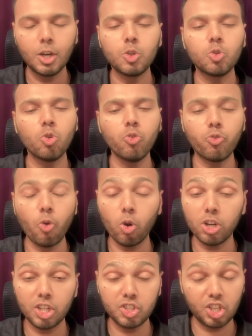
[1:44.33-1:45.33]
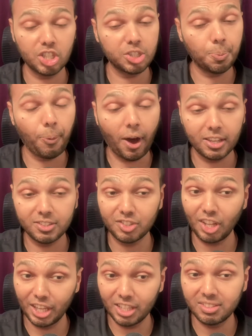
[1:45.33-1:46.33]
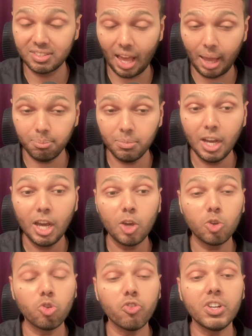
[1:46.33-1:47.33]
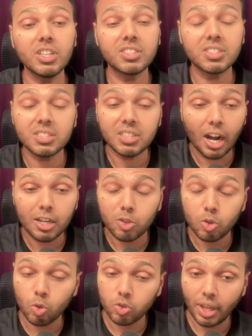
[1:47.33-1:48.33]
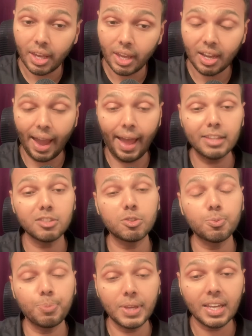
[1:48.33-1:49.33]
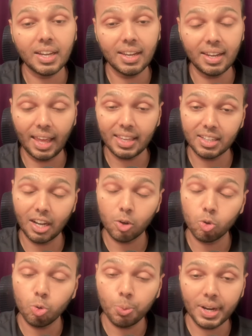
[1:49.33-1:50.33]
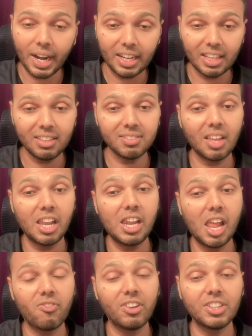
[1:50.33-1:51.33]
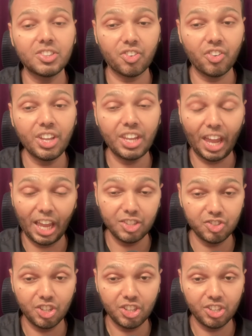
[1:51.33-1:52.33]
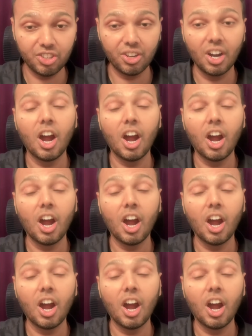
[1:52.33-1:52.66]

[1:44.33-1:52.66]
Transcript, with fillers: you won't just pass the exam you will start to think and speak like a kubernetes level 3 engineer